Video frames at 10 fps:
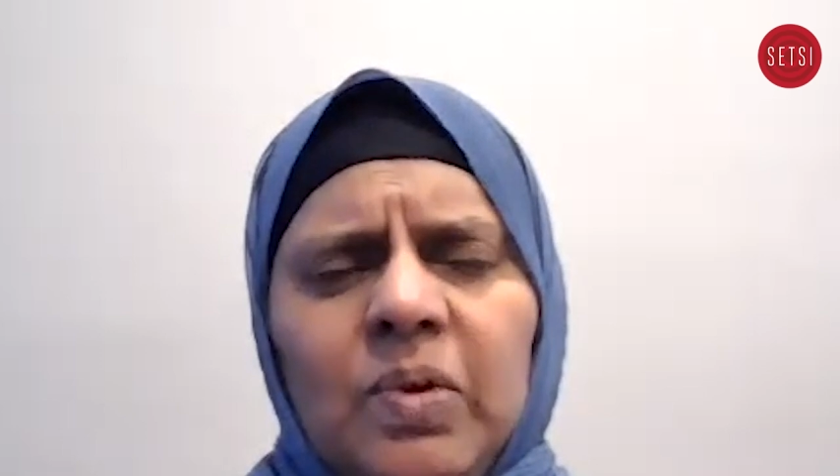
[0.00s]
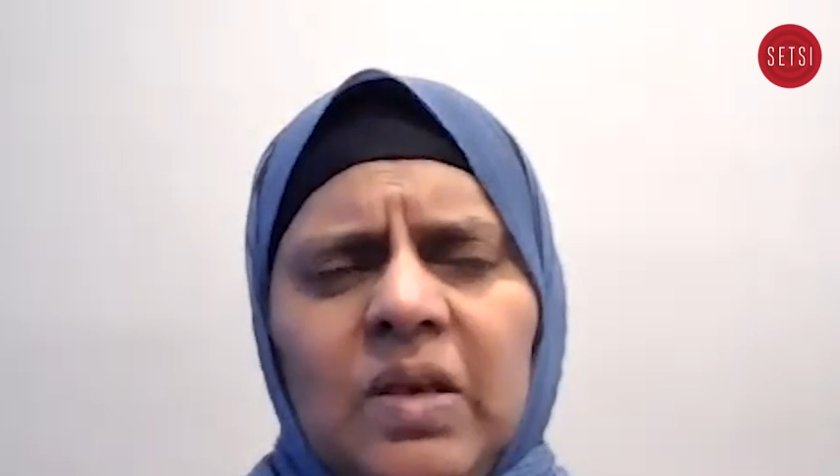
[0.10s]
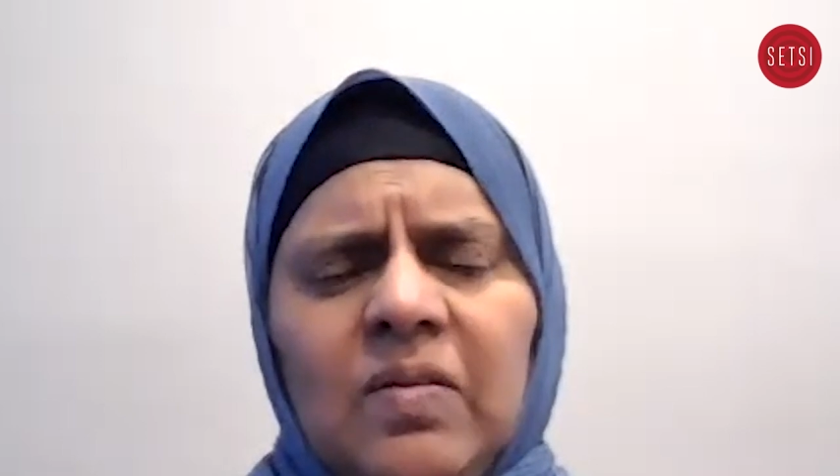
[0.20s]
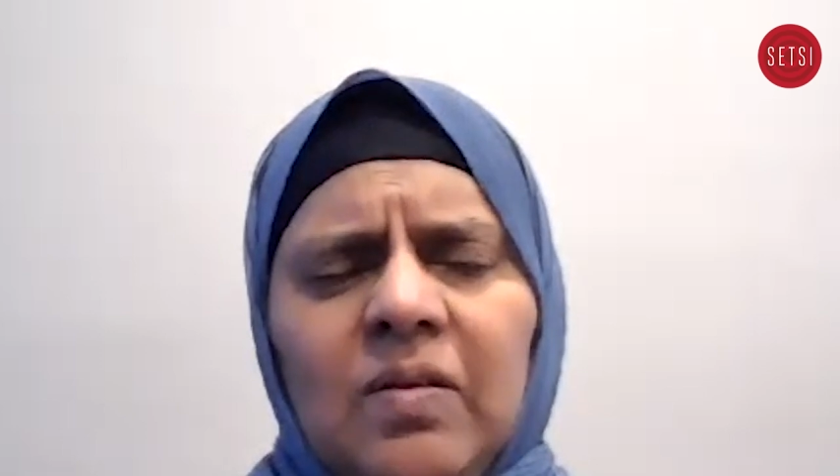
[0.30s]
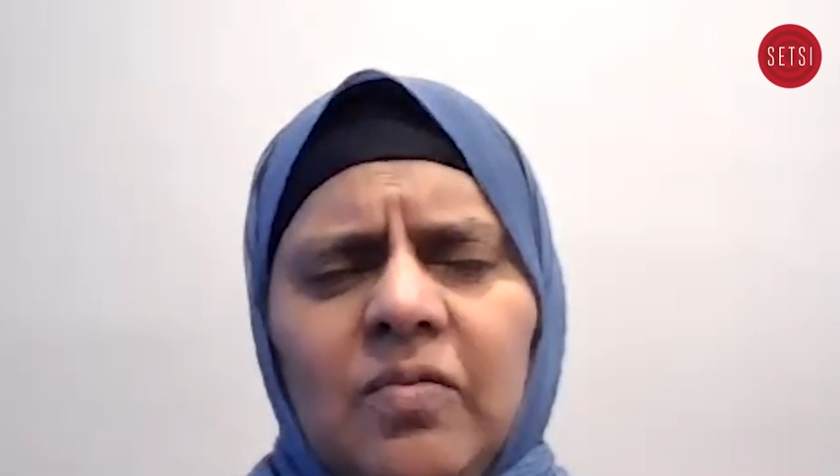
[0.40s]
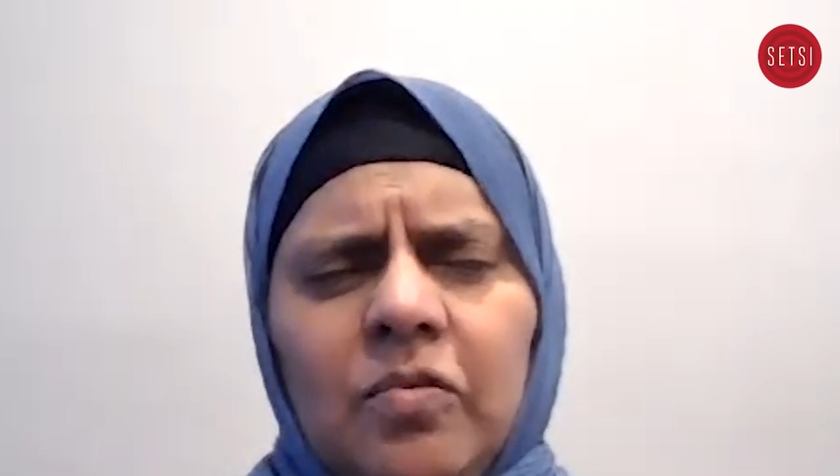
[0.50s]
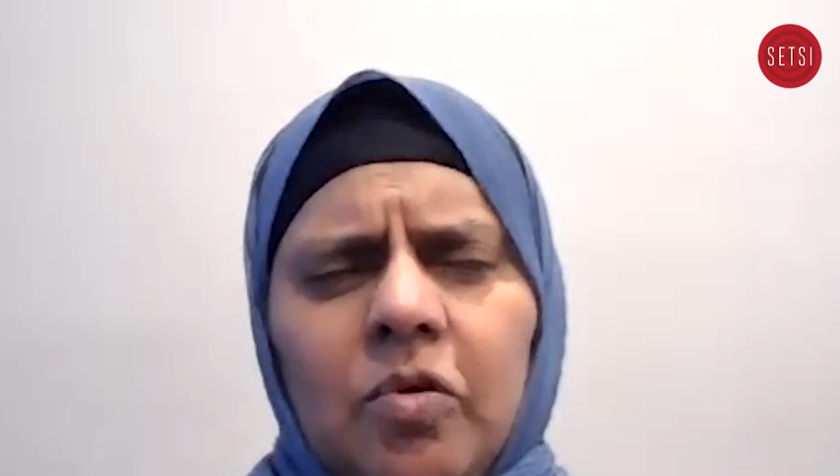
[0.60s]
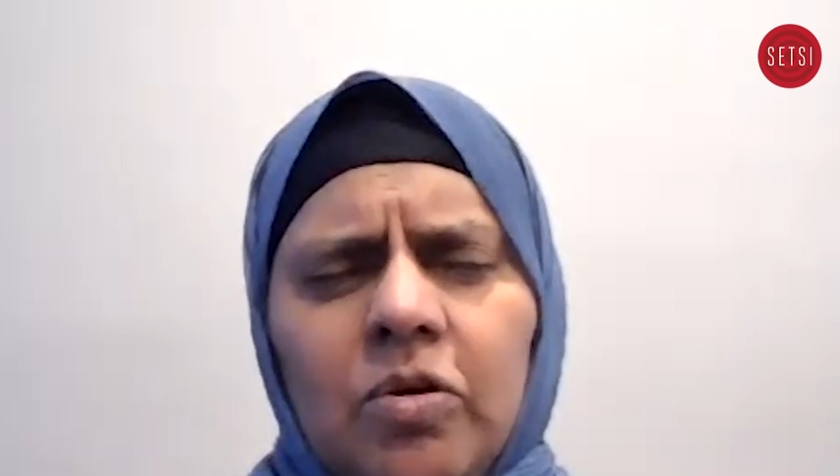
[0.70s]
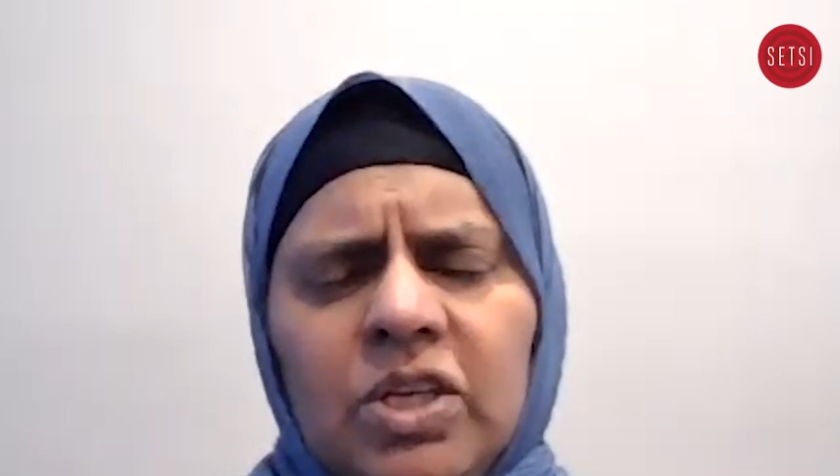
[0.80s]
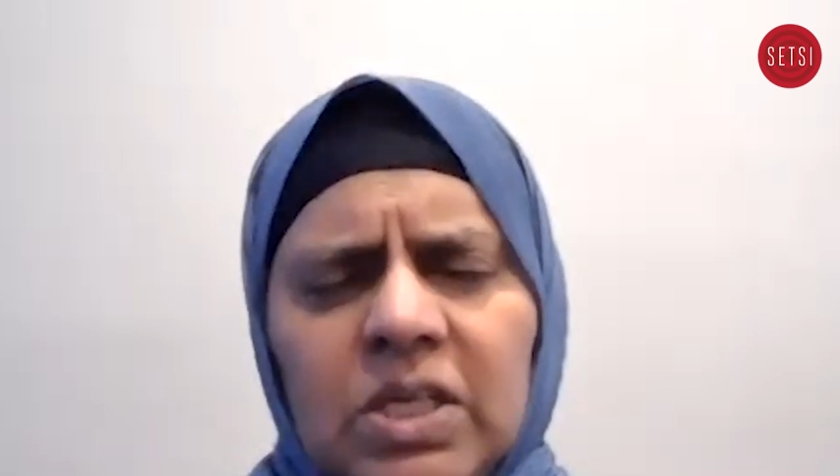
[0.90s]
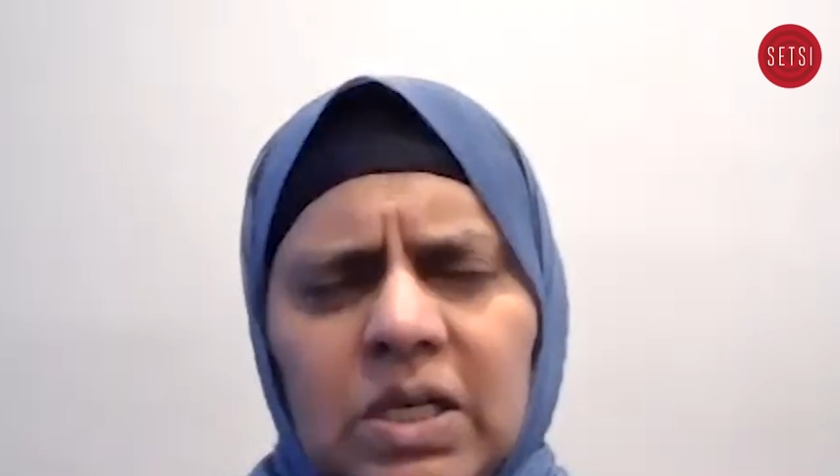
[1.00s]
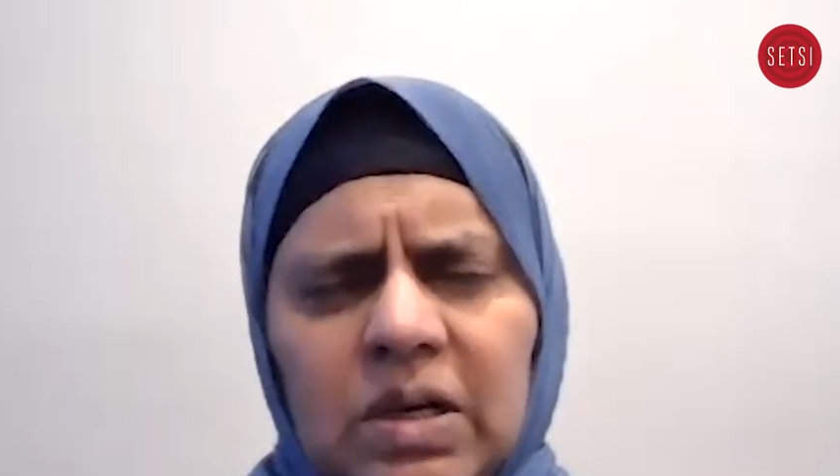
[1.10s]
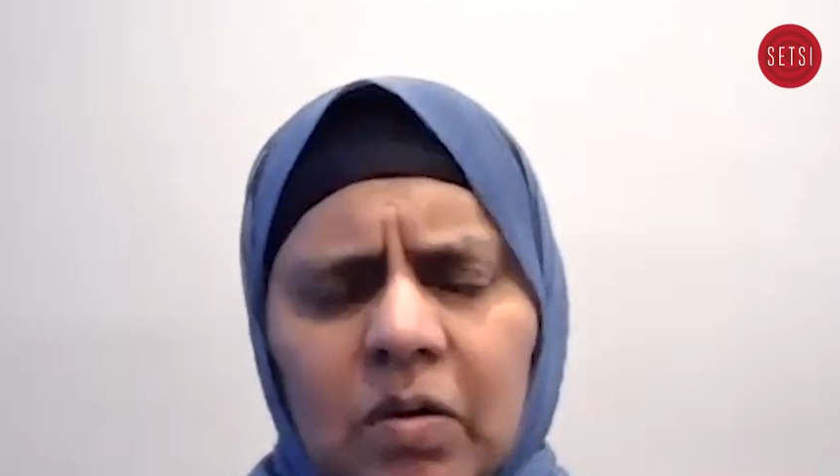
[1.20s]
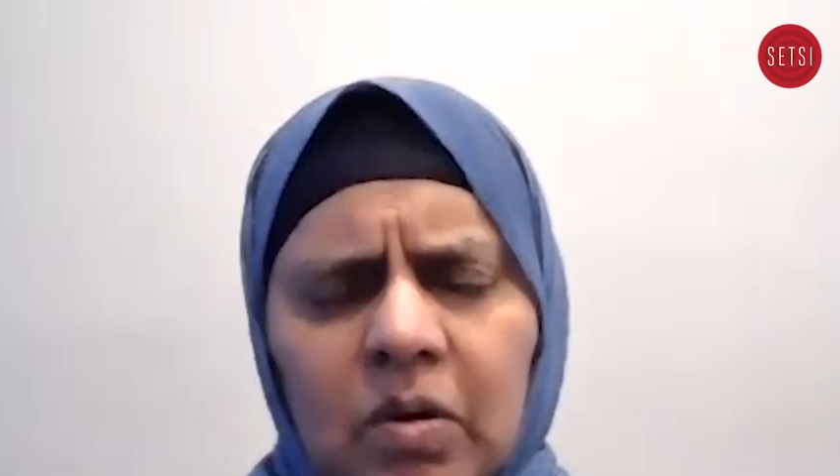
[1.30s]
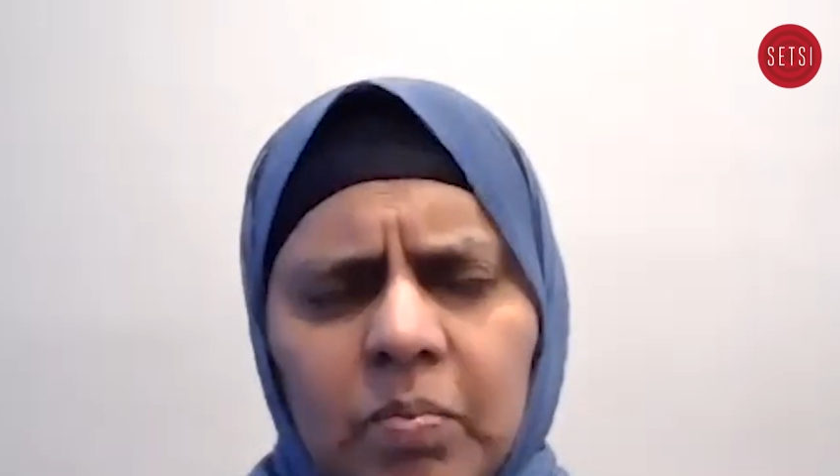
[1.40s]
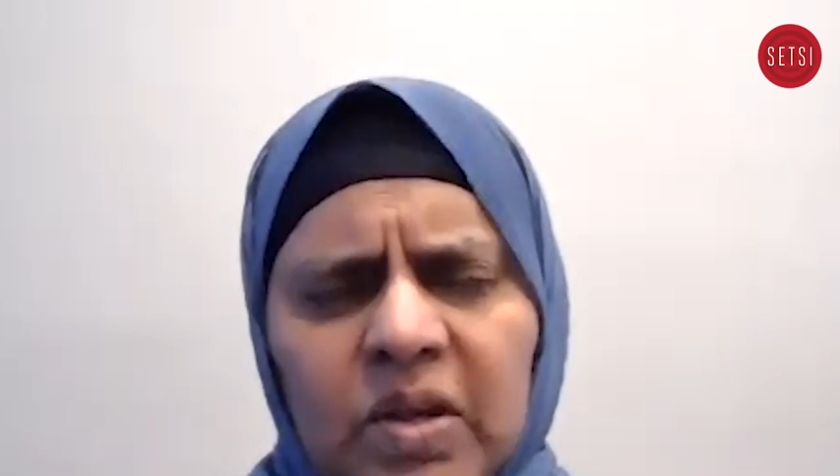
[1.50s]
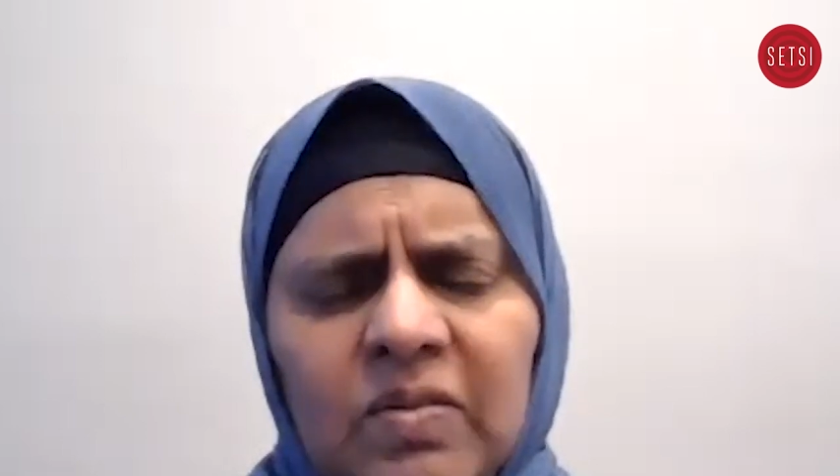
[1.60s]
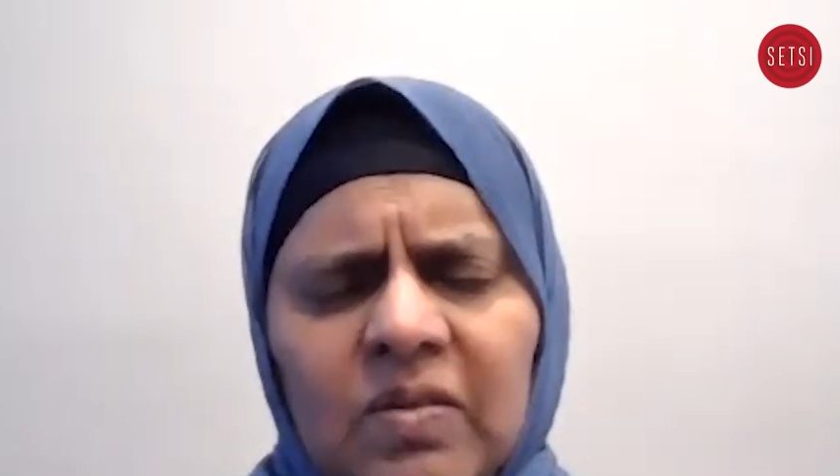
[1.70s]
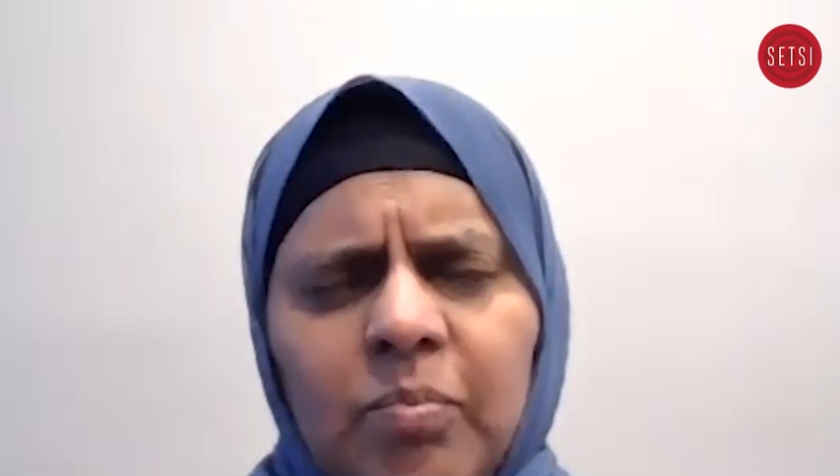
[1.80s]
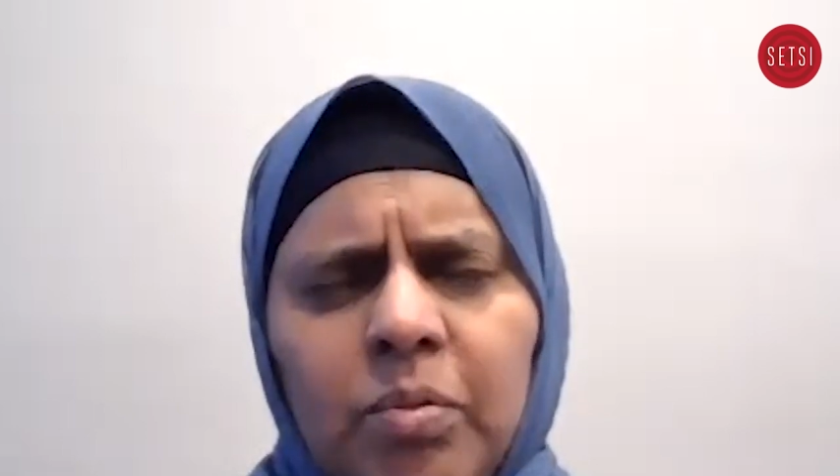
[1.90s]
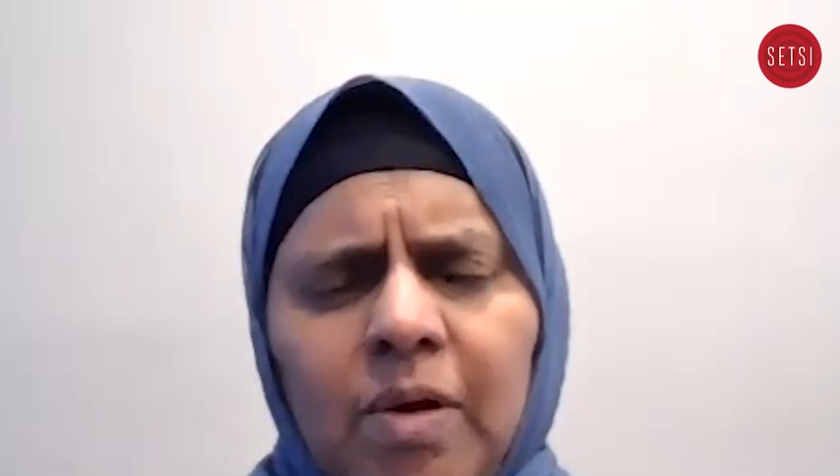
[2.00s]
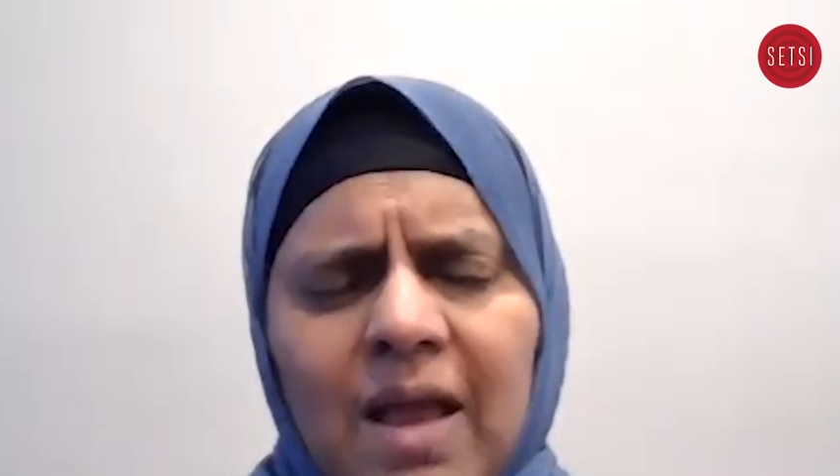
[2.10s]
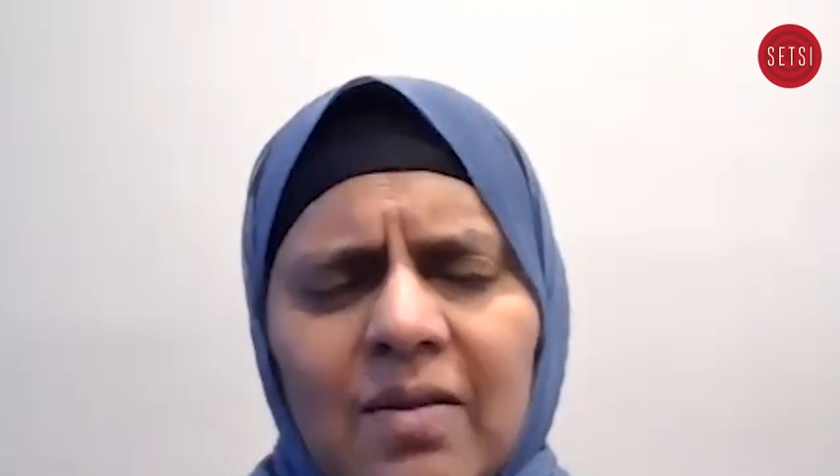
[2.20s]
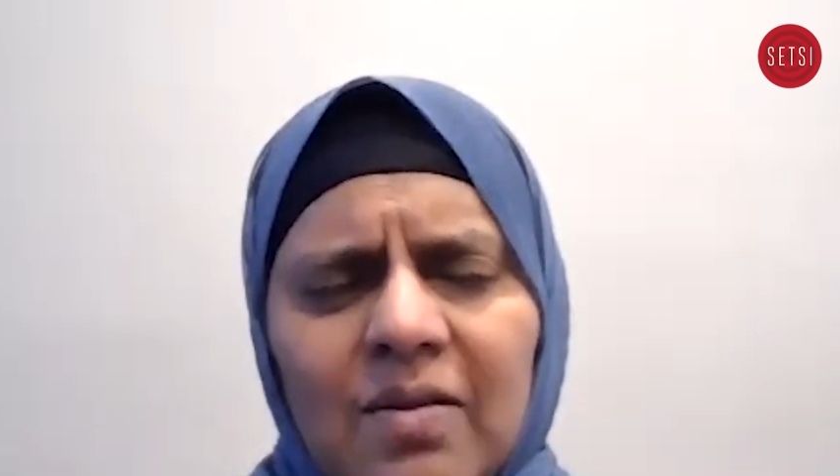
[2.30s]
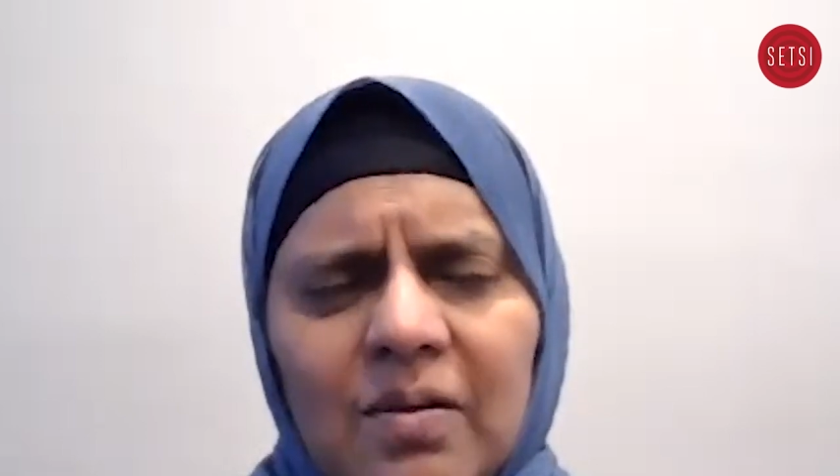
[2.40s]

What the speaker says: piece of roti or piece of bread.